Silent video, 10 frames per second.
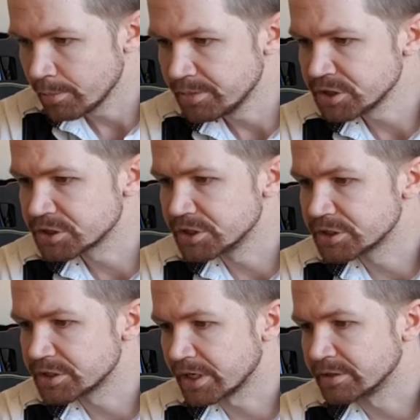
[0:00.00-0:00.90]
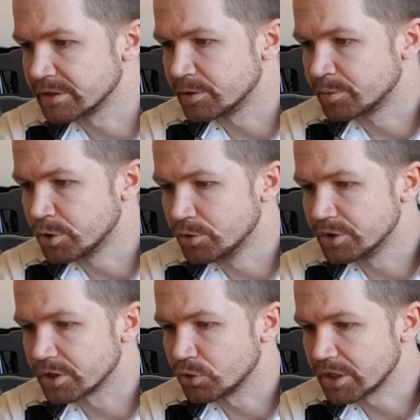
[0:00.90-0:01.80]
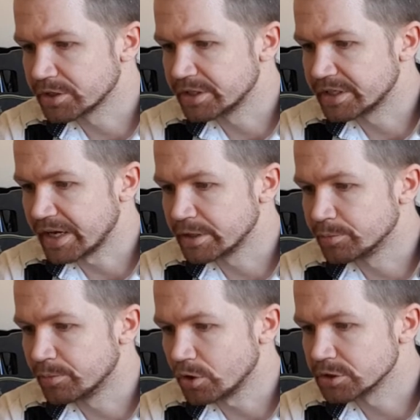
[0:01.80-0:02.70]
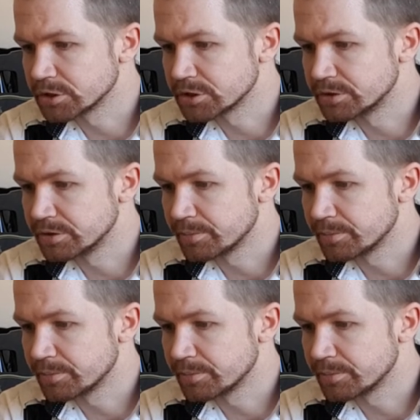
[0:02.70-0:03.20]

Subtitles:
Business and the brewery quickly gained modest